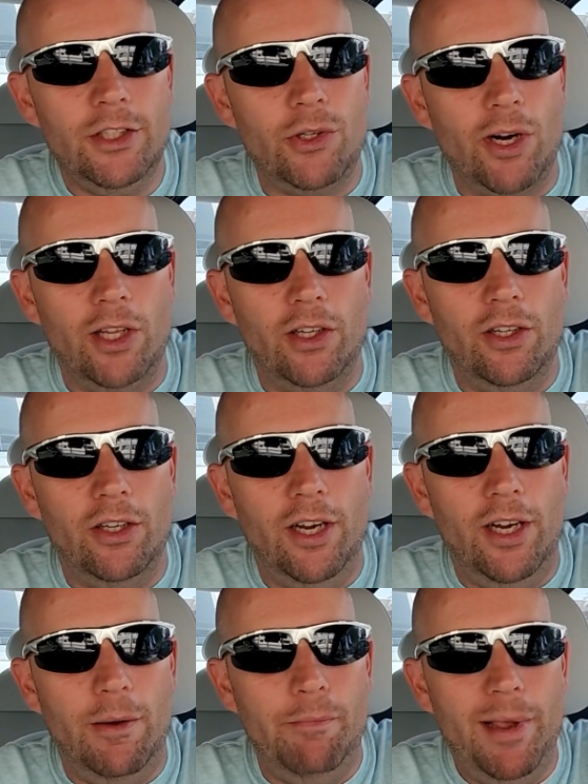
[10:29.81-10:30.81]

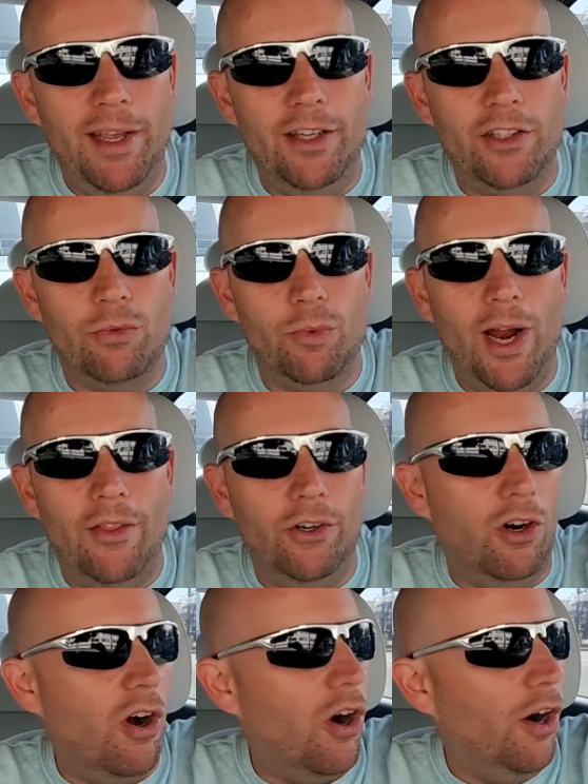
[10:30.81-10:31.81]
trailer bed is
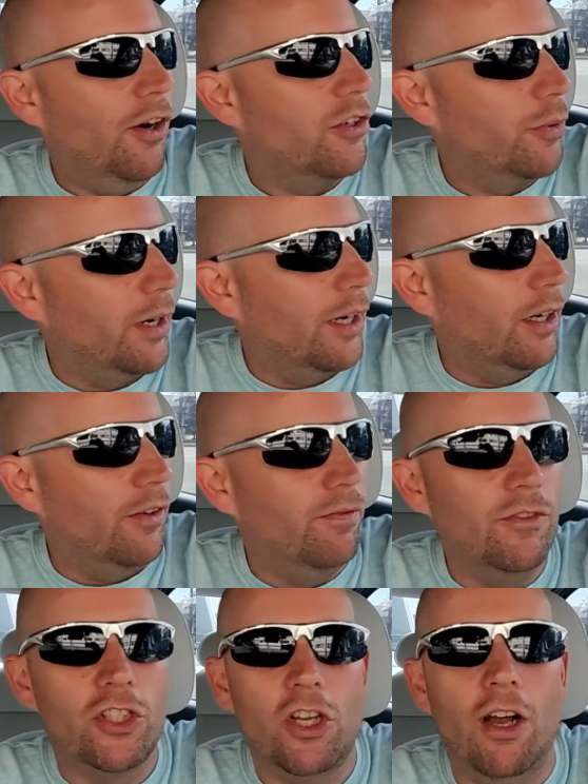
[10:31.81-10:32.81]
rather hard, so we're gonna get a
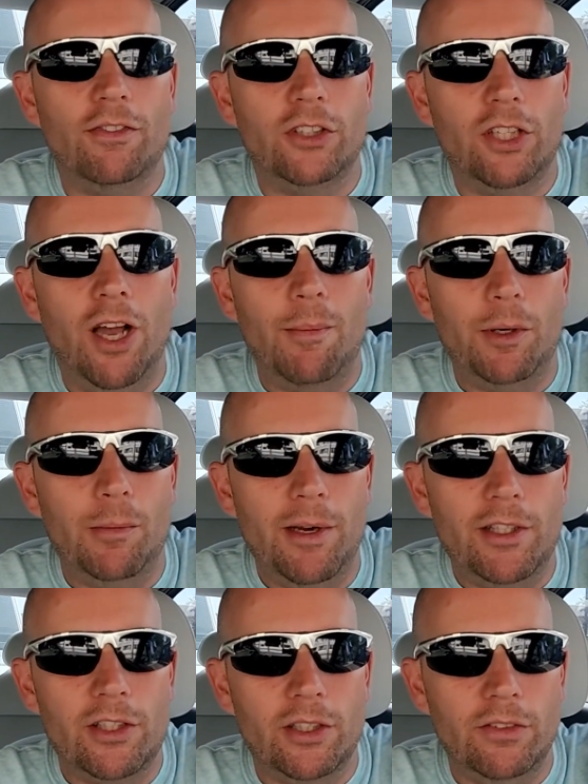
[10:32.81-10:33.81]
soft topper
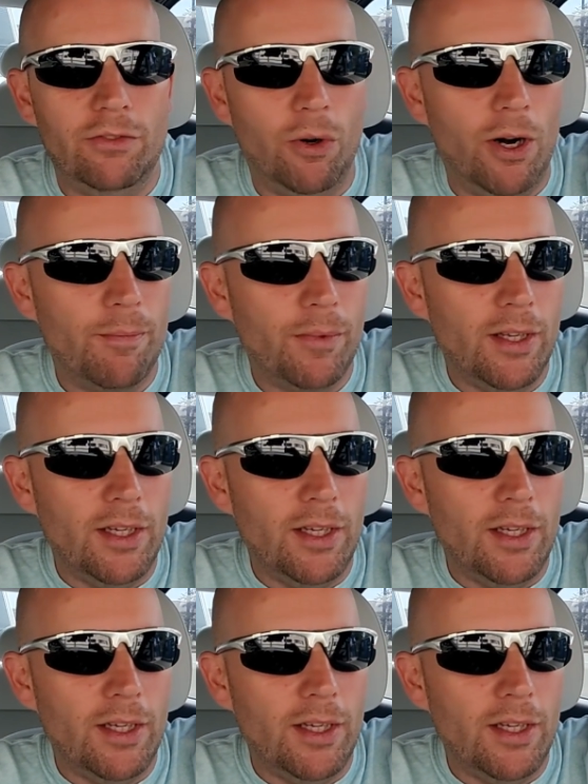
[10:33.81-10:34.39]
basically for it.